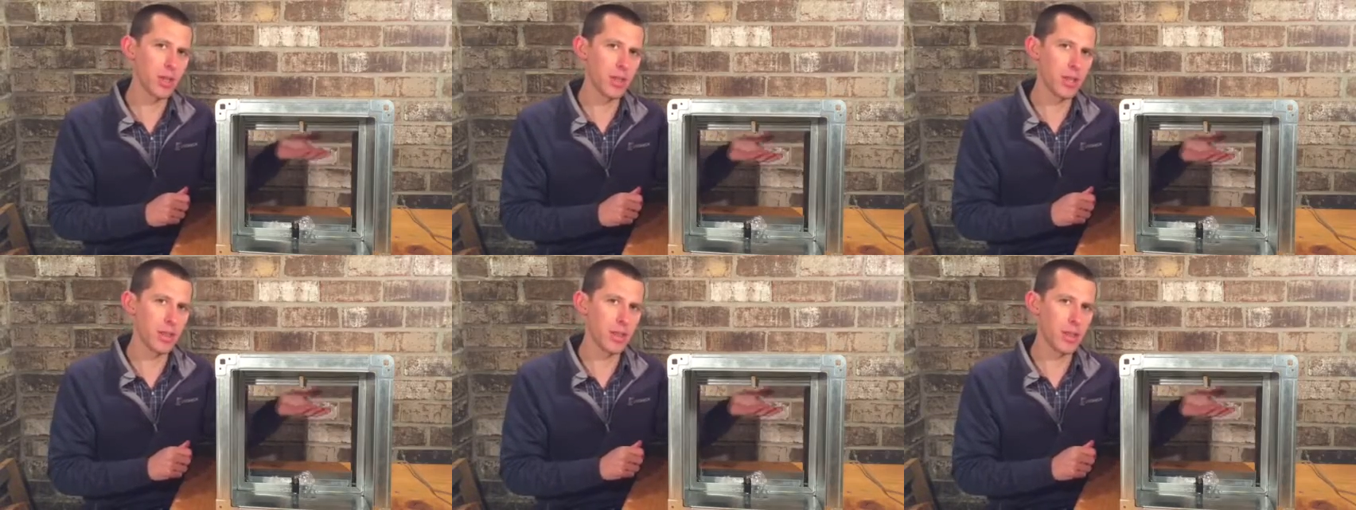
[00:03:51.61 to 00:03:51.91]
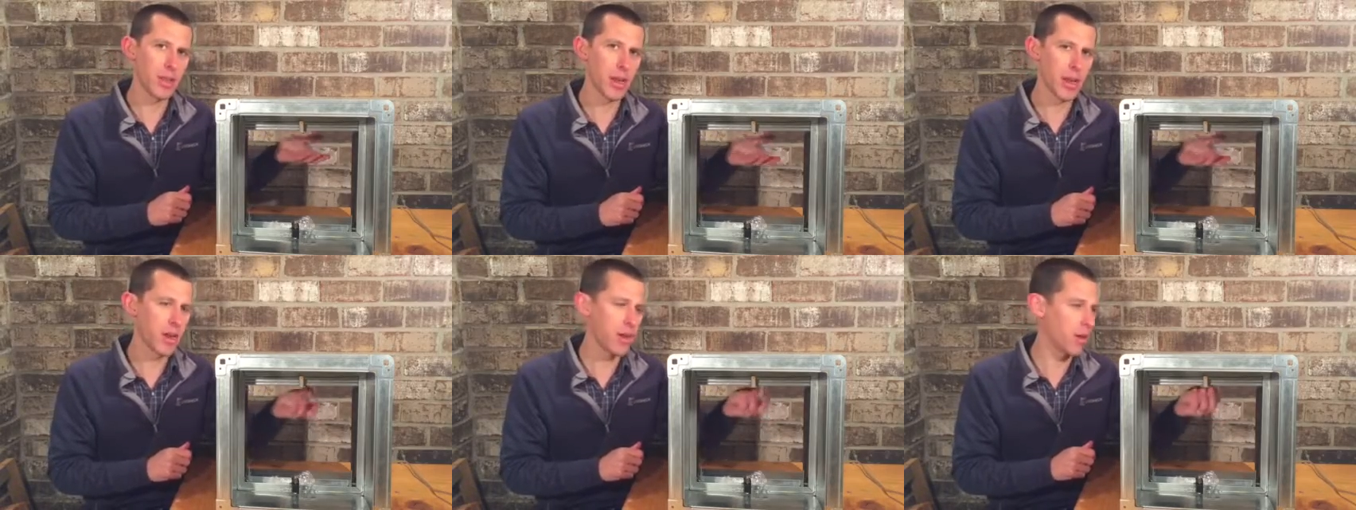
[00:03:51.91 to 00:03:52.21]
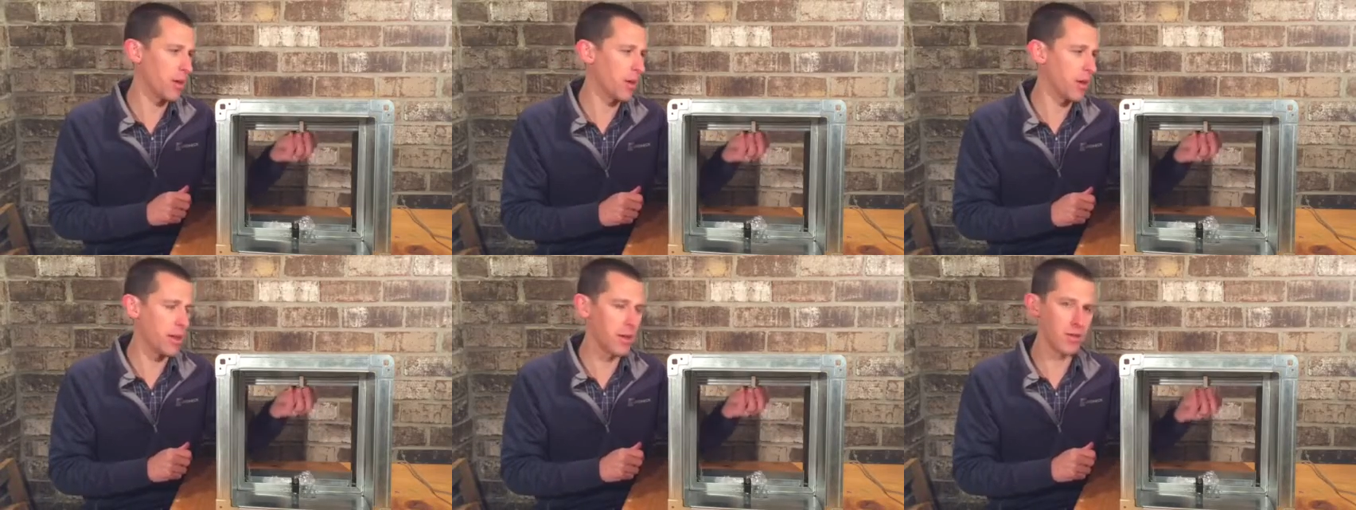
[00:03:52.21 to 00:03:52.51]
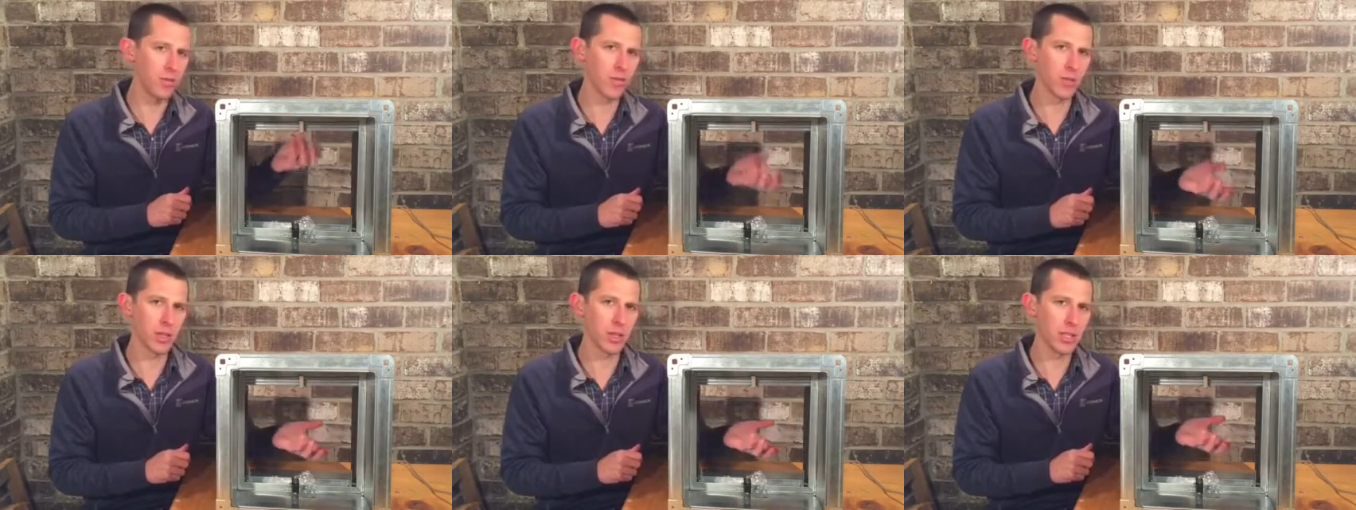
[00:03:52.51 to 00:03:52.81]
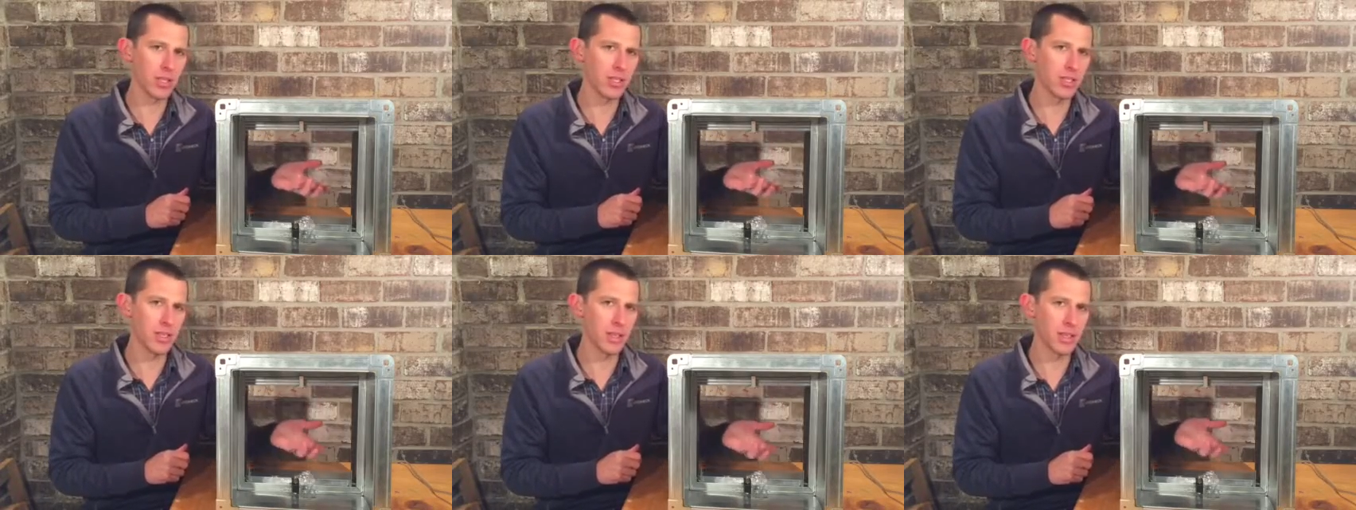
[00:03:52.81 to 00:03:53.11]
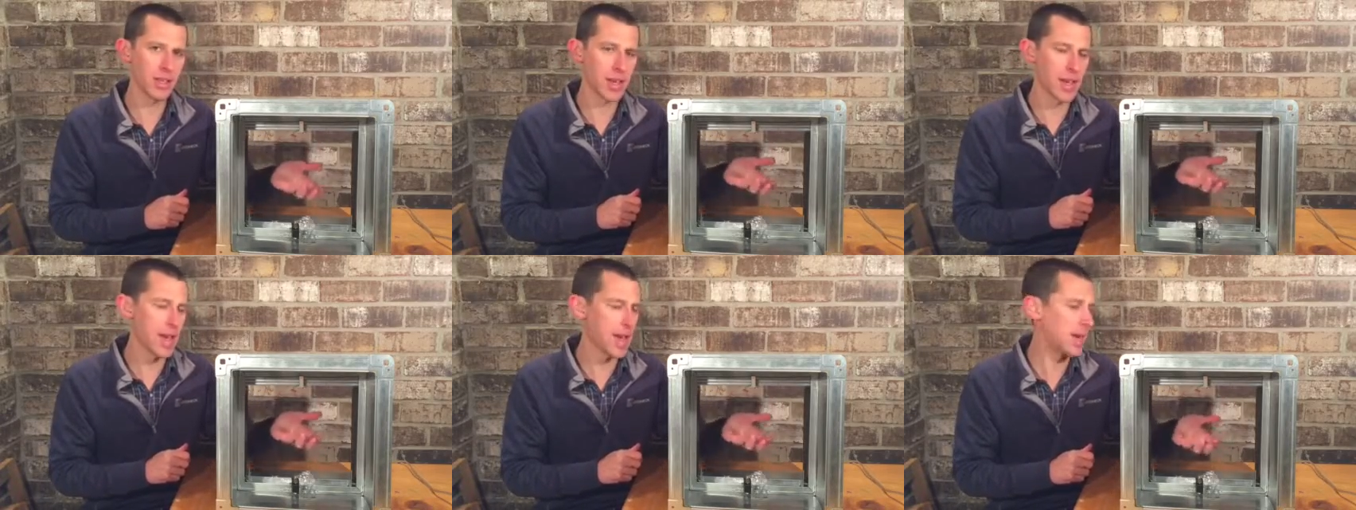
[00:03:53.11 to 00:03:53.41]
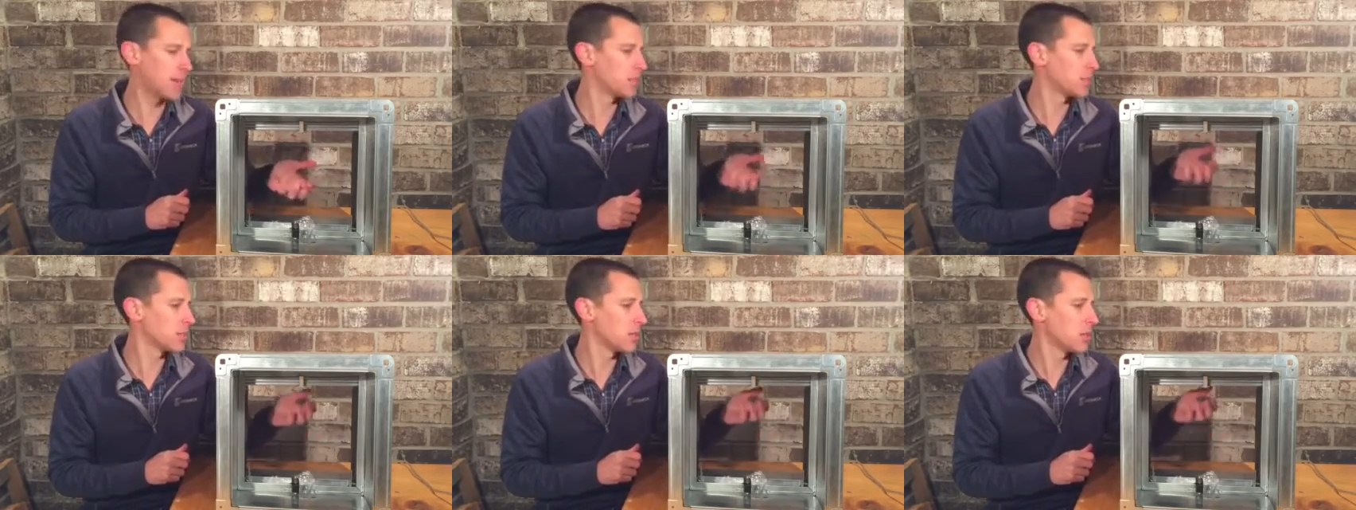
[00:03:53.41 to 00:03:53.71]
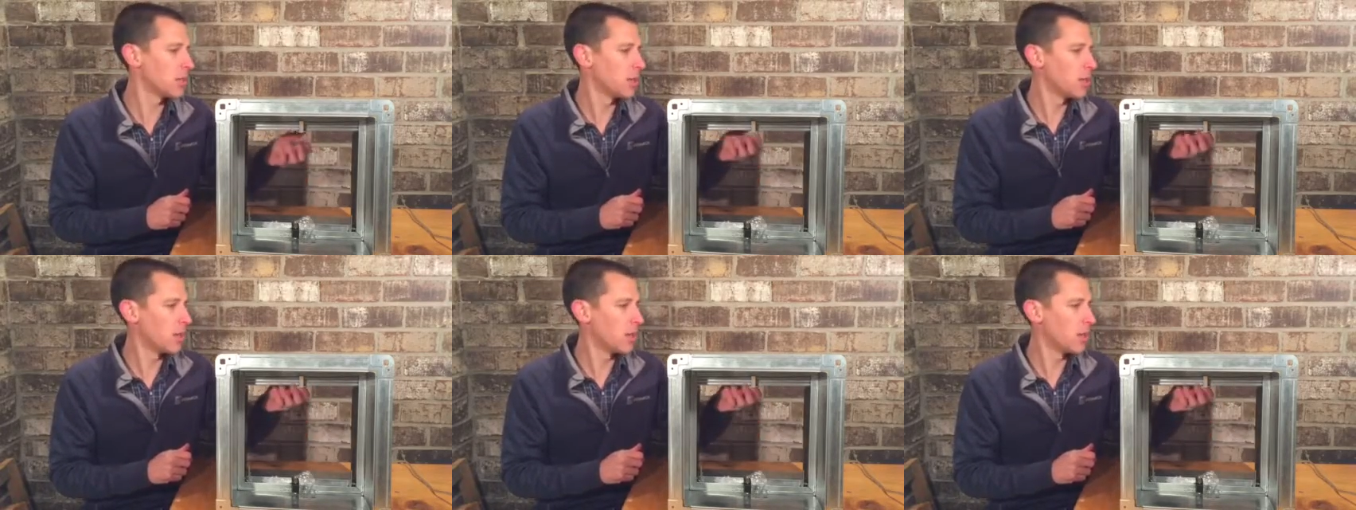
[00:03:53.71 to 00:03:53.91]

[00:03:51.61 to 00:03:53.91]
in there and releasing that.